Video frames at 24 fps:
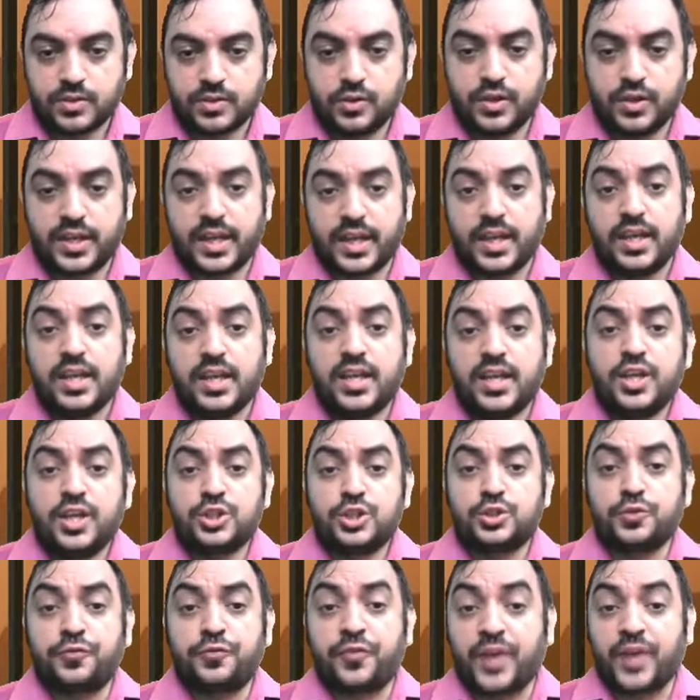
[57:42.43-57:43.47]
Okay.
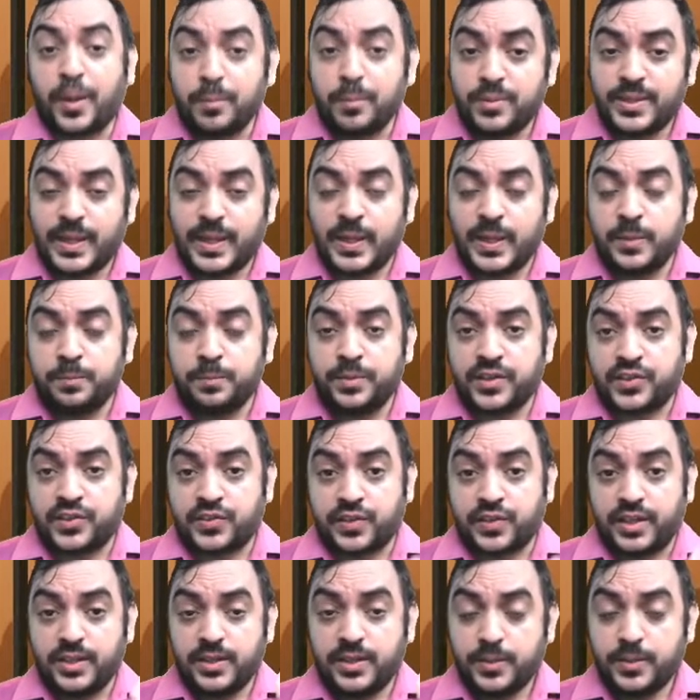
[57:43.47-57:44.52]
So from ten
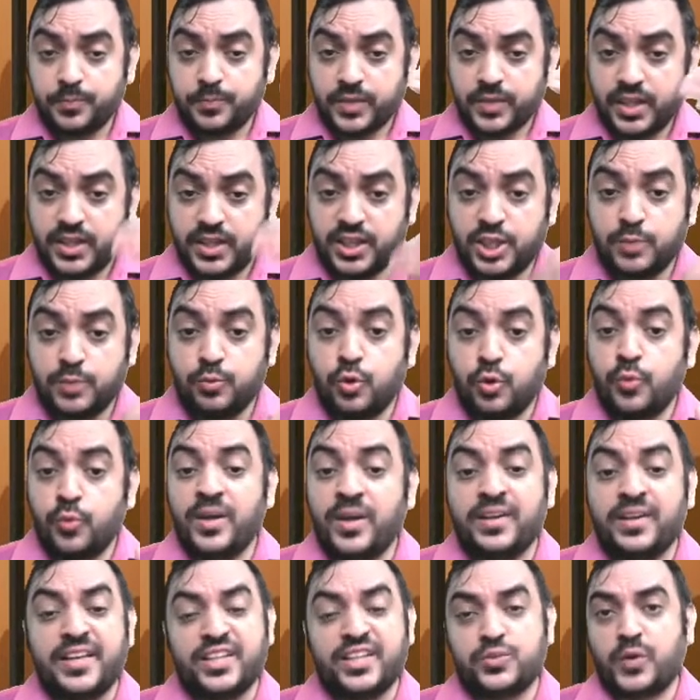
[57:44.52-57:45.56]
percent, the
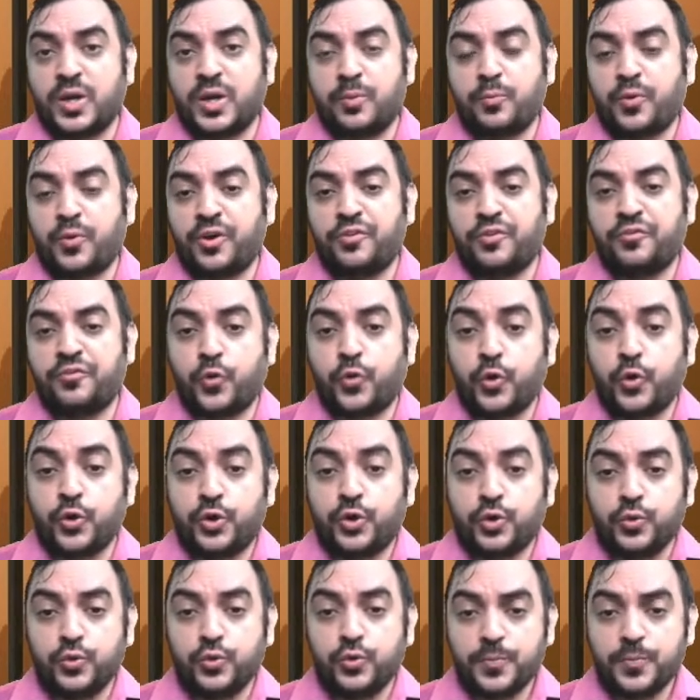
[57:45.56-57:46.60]
movement is one point
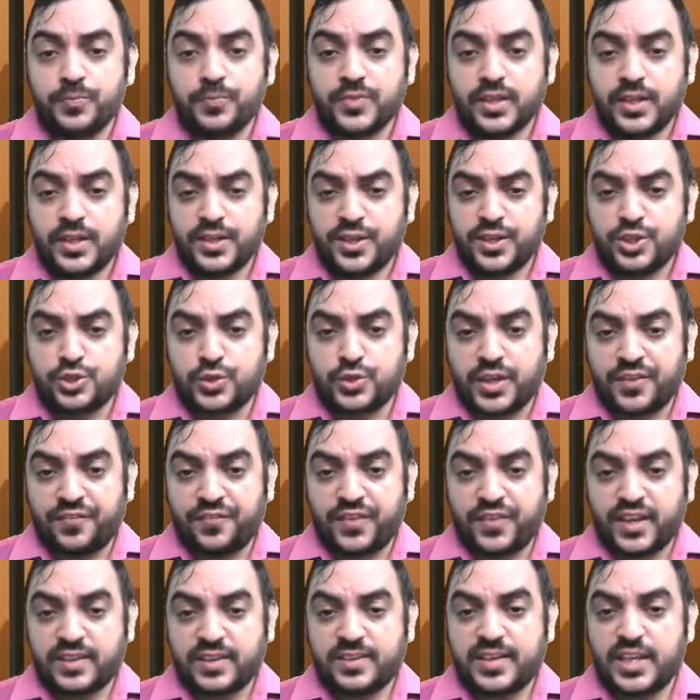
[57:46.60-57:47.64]
four two. So
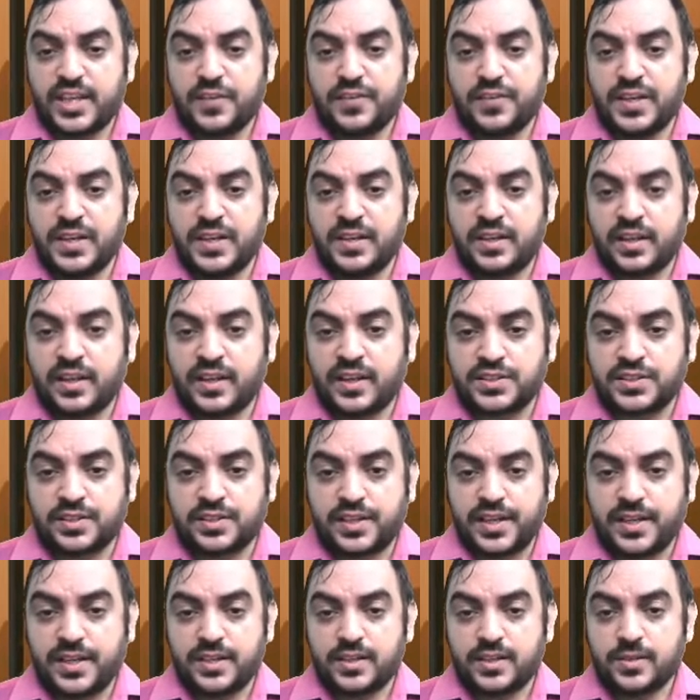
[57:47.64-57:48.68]
effective
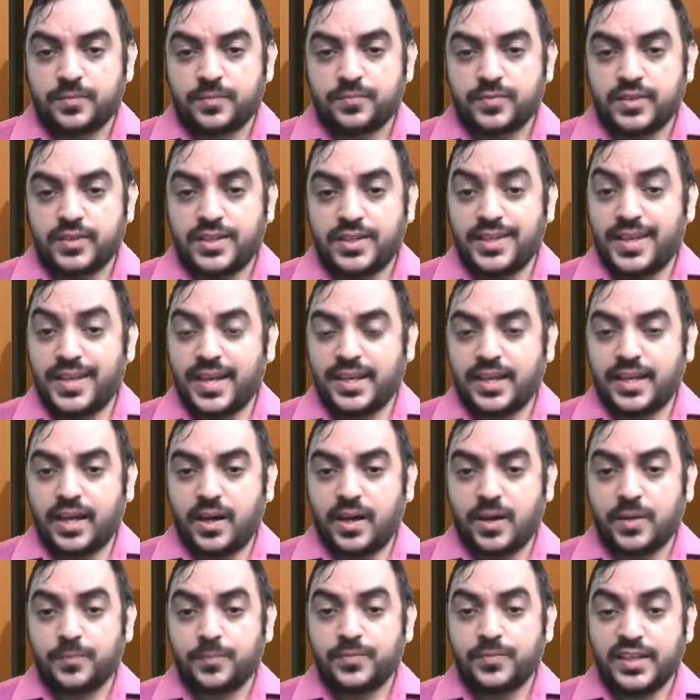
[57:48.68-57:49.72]
interest rate
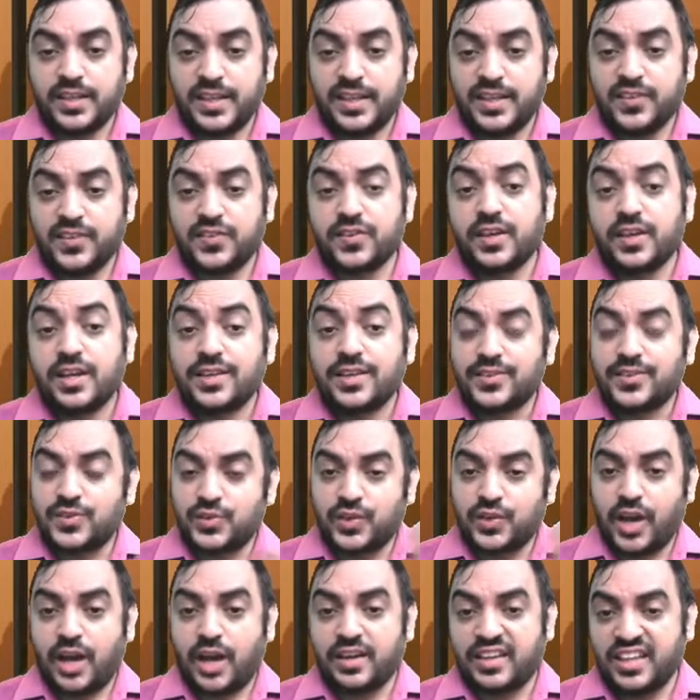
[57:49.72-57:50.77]
EIR is
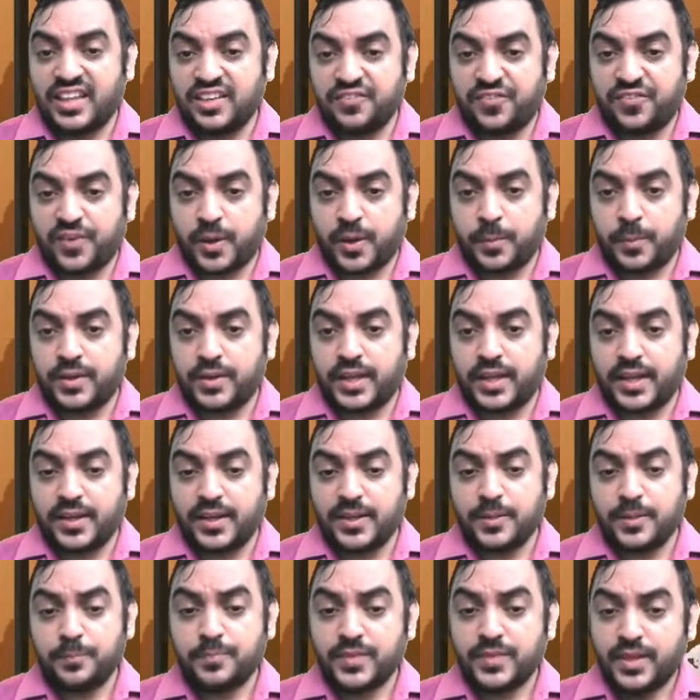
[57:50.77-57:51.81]
starting from
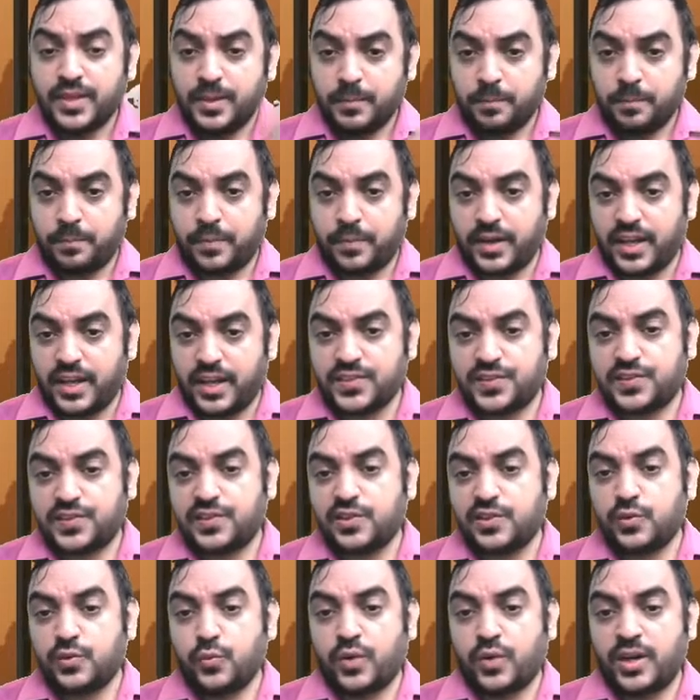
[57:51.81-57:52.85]
ten
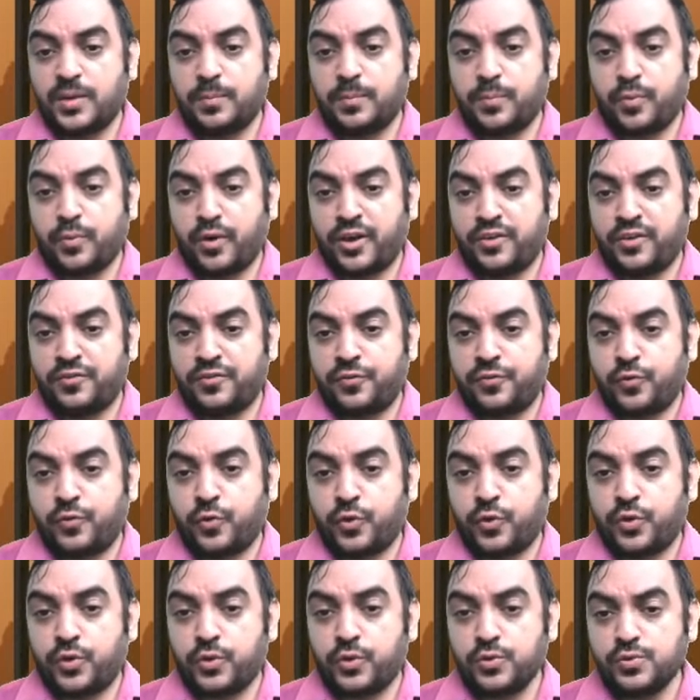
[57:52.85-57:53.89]
plus one point
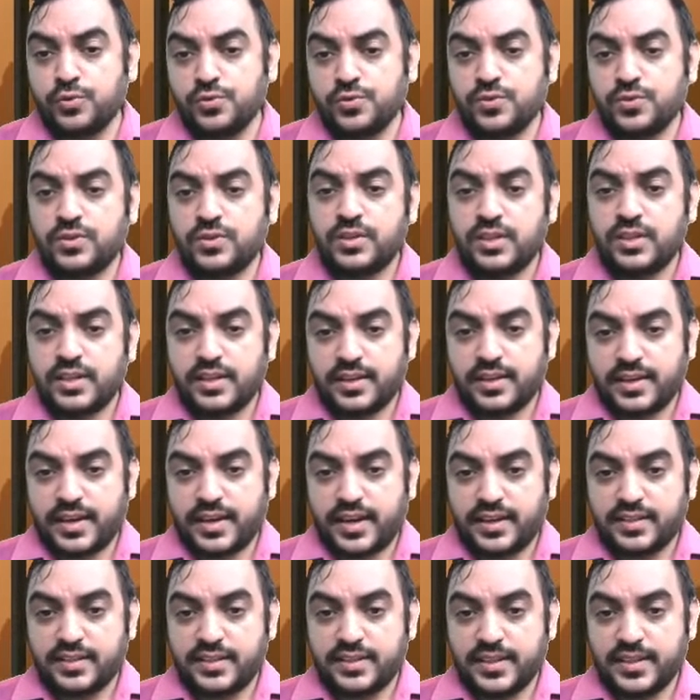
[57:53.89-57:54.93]
four two,
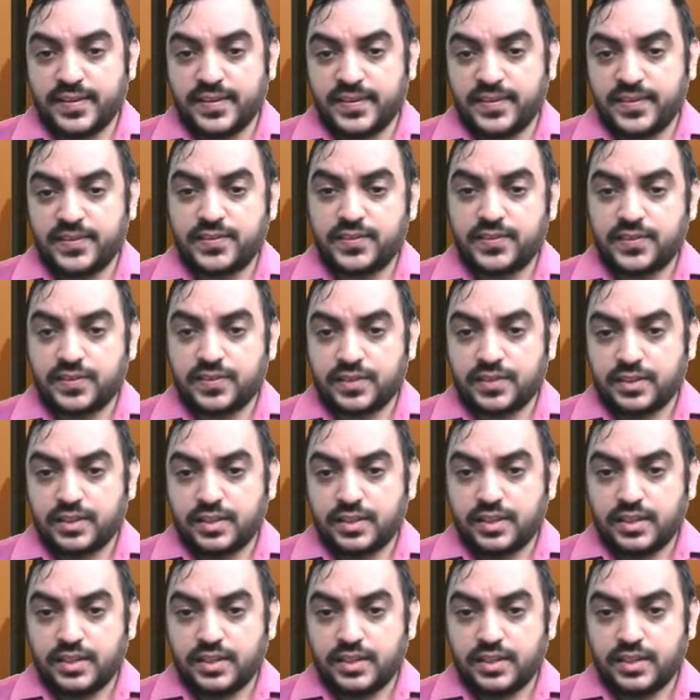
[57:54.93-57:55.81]
and that is